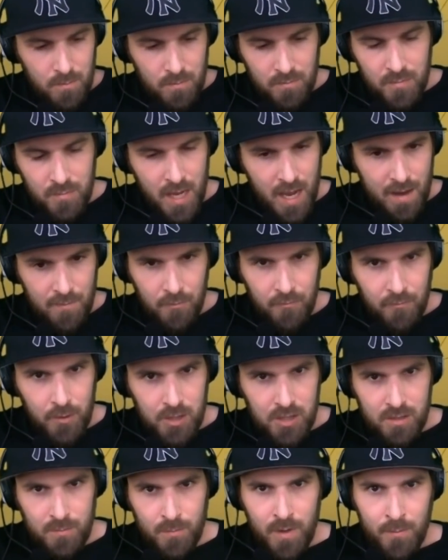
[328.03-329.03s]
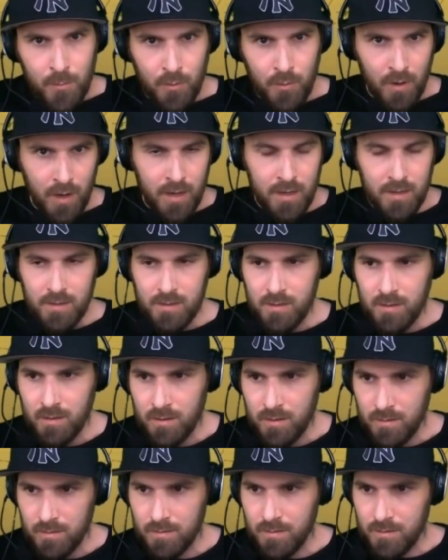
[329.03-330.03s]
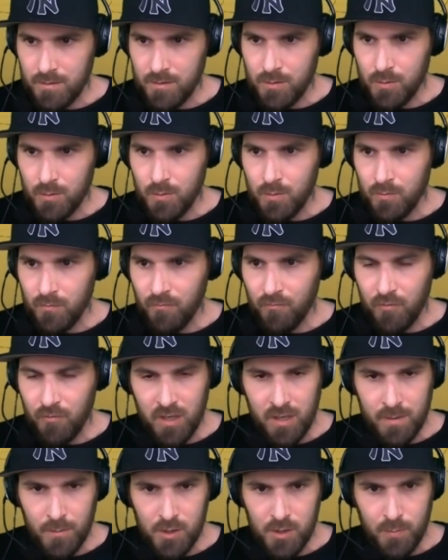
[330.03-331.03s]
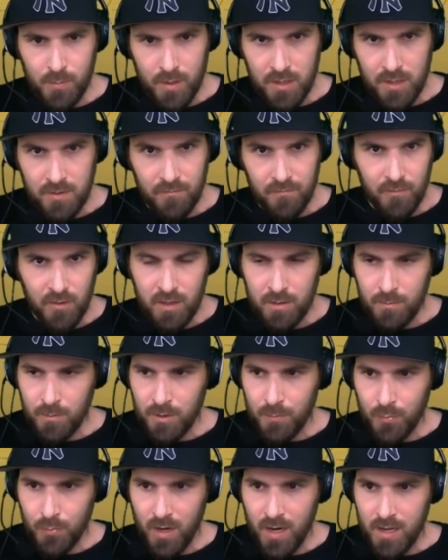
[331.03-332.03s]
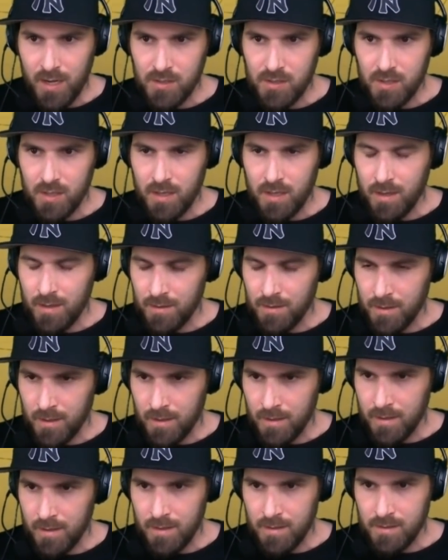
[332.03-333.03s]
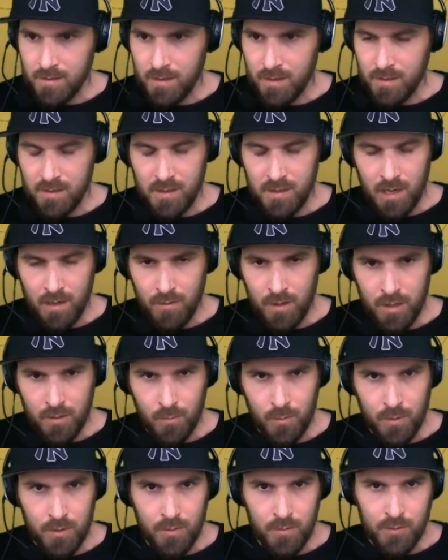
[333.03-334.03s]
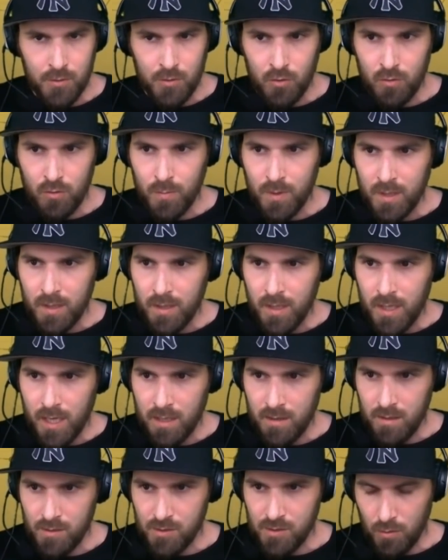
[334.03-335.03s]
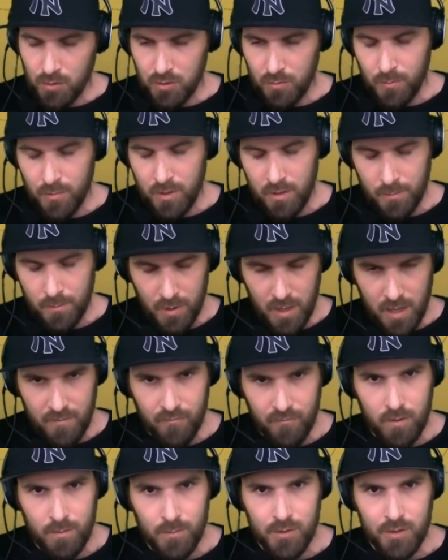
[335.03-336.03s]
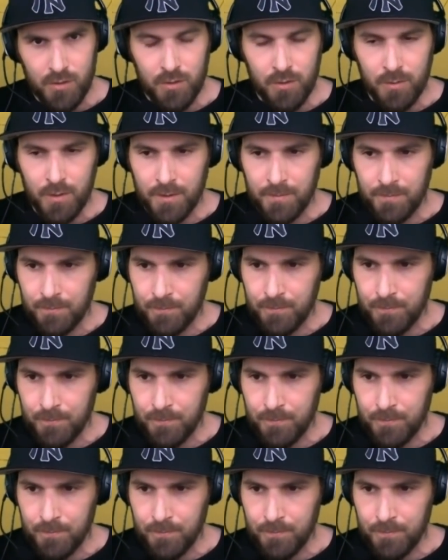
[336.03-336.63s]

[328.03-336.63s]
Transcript: they have a First Amendment right to to freedom of speech and freedom of the press, and uh, it's it's not right what YouTube and these social media platforms are doing.